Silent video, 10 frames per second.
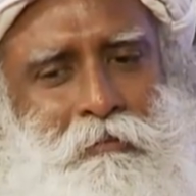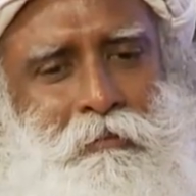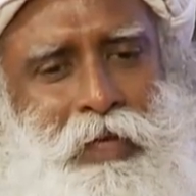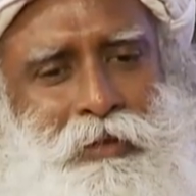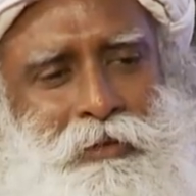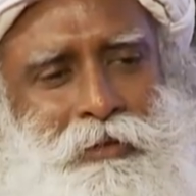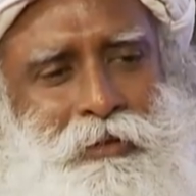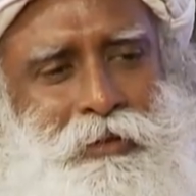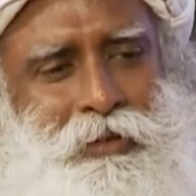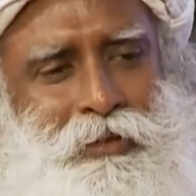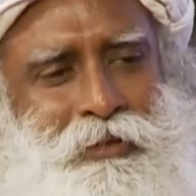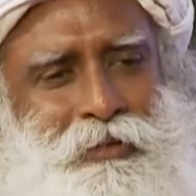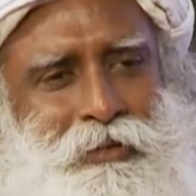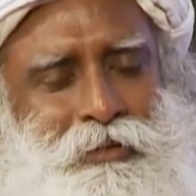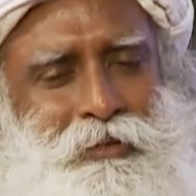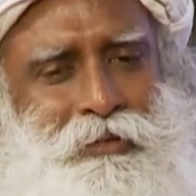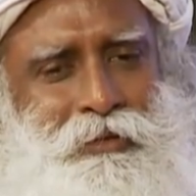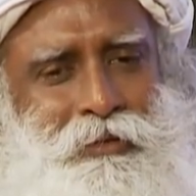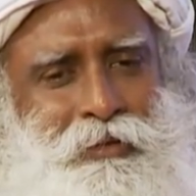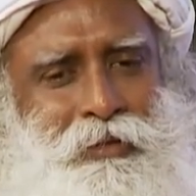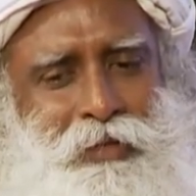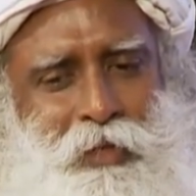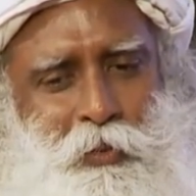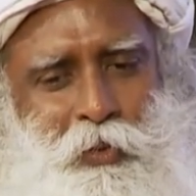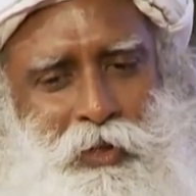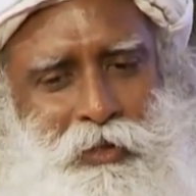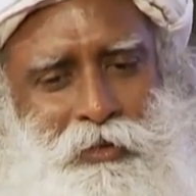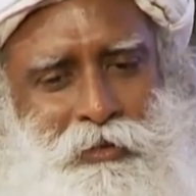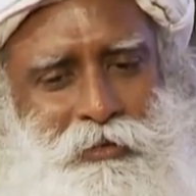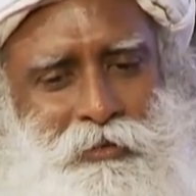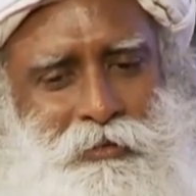but in their work,